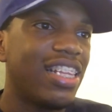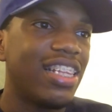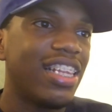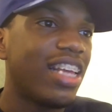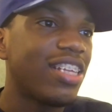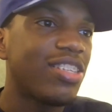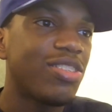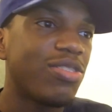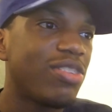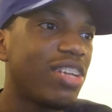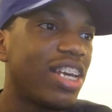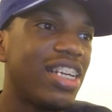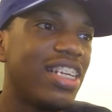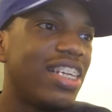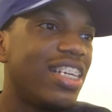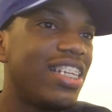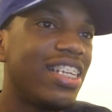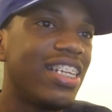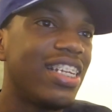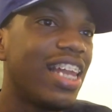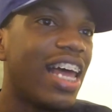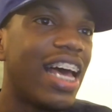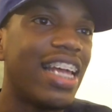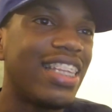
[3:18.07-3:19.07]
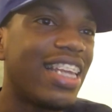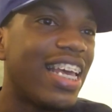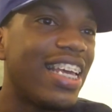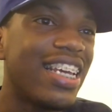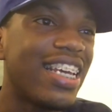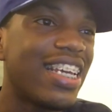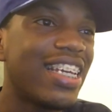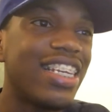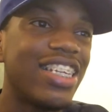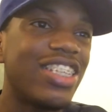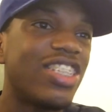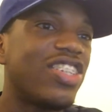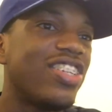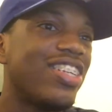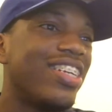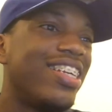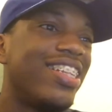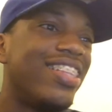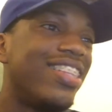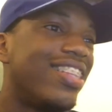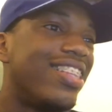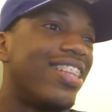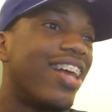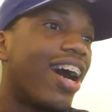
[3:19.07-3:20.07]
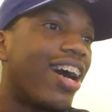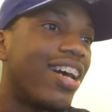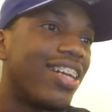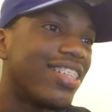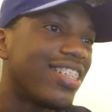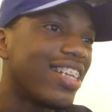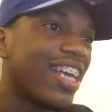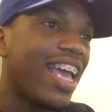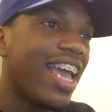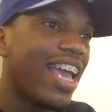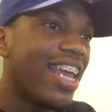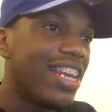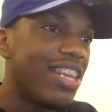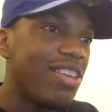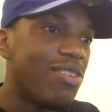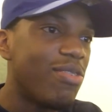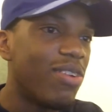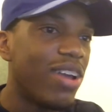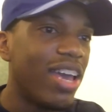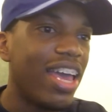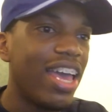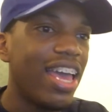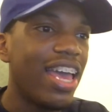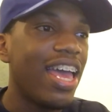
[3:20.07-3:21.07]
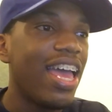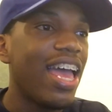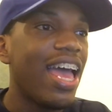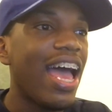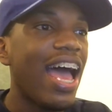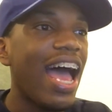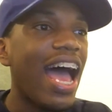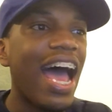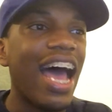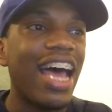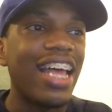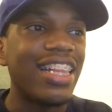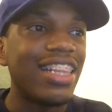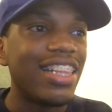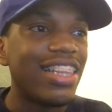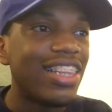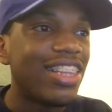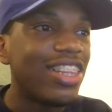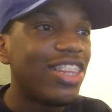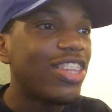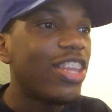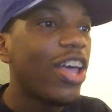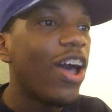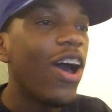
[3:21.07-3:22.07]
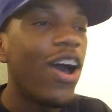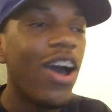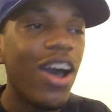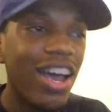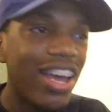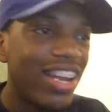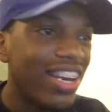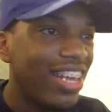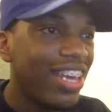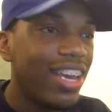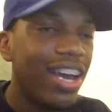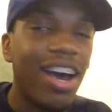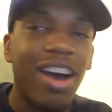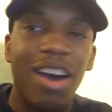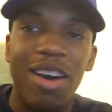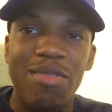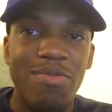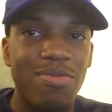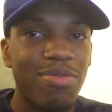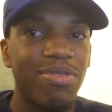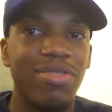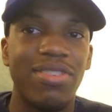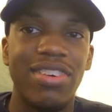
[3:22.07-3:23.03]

That's all they needed. Like, they could literally dance anywhere and turn it up.